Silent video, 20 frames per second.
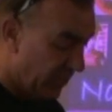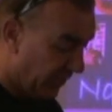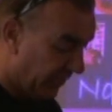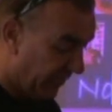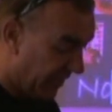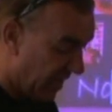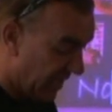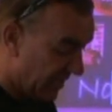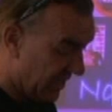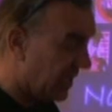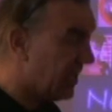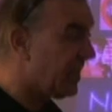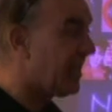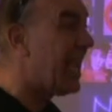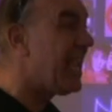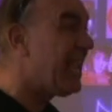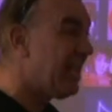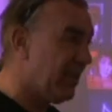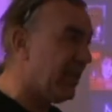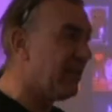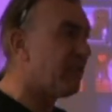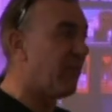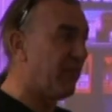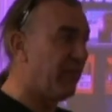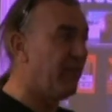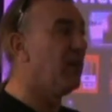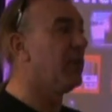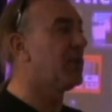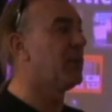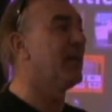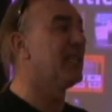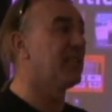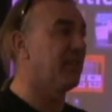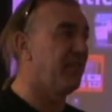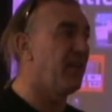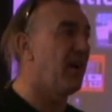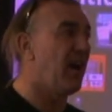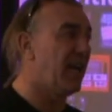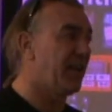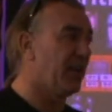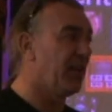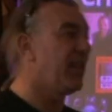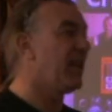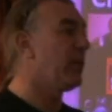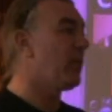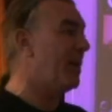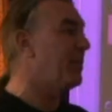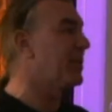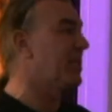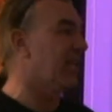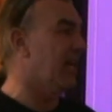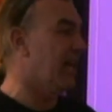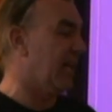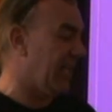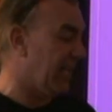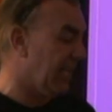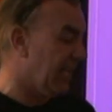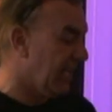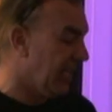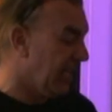you'll find that they refer to it as a fine on their website.